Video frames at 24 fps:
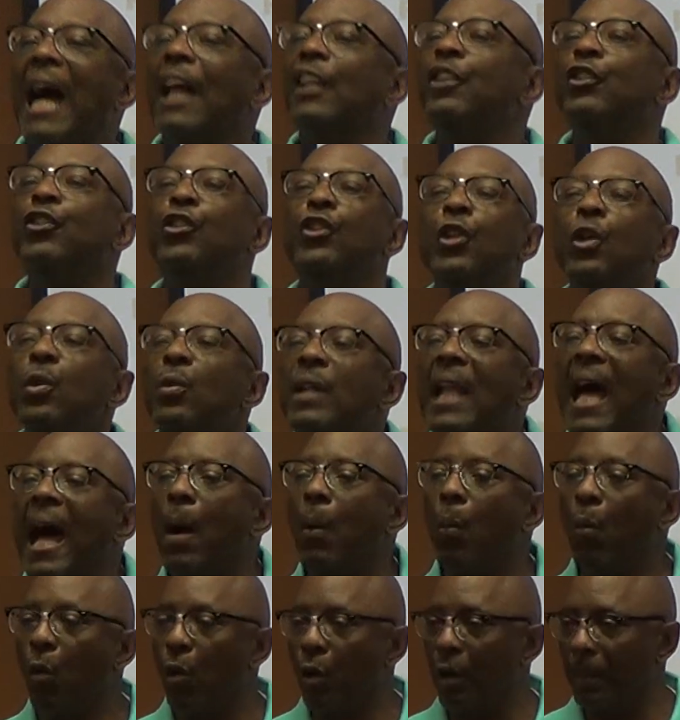I do
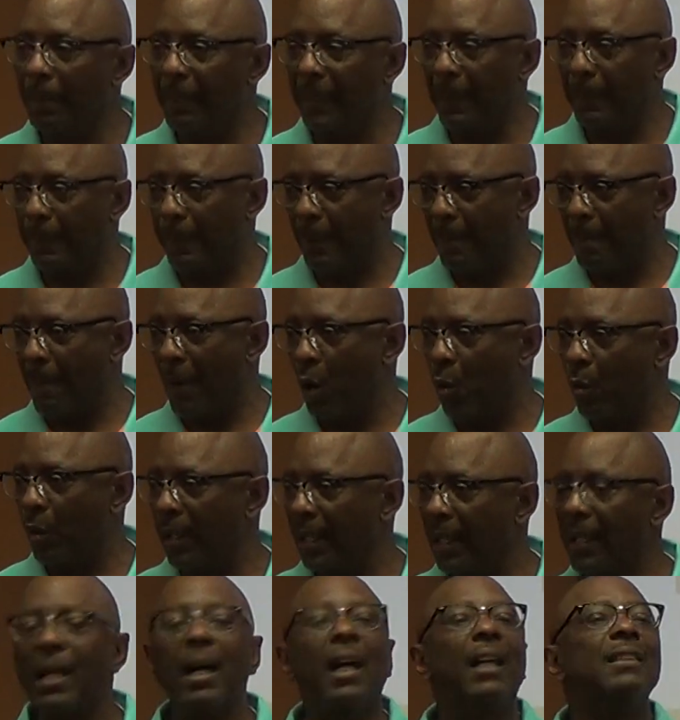not want to be
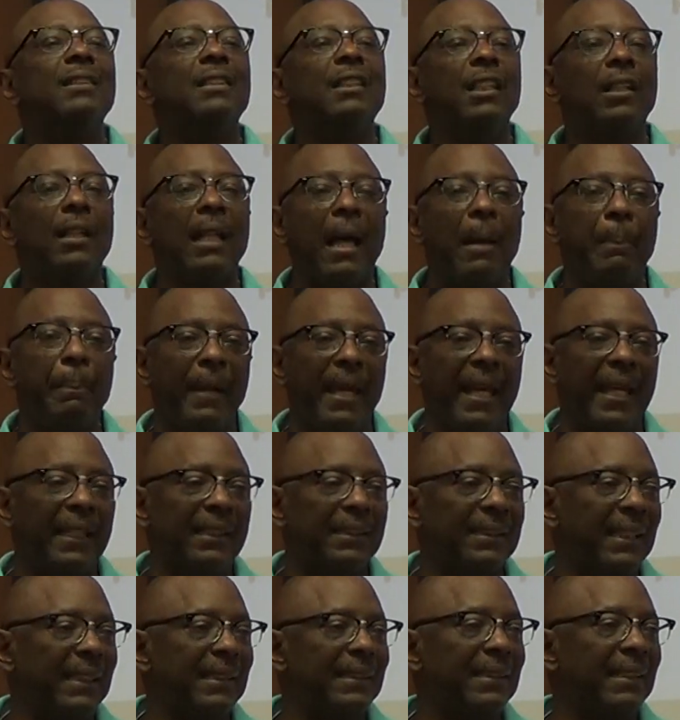promoted until I
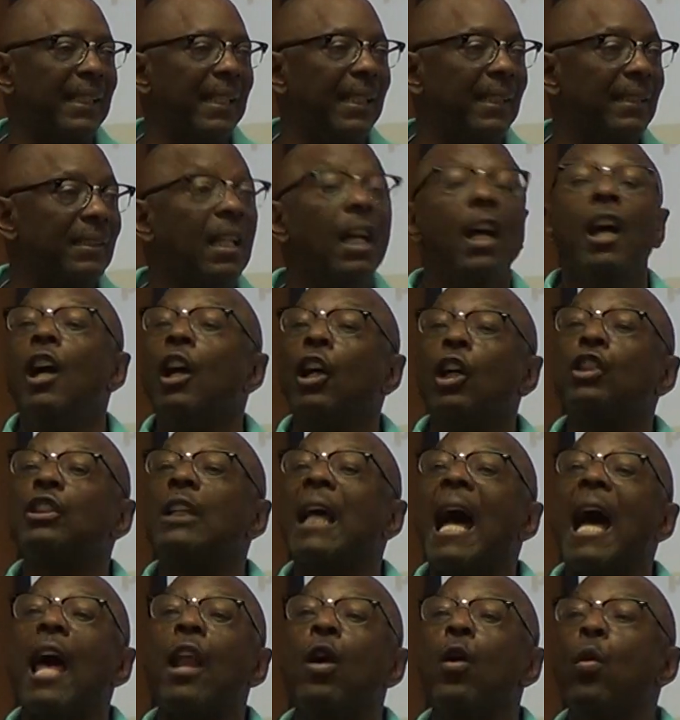pass that test. Because
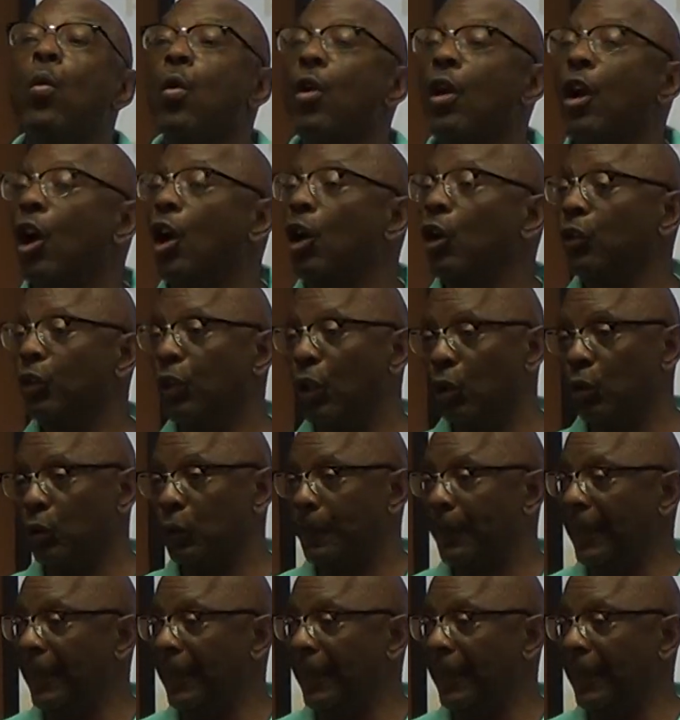I don't want to hurt those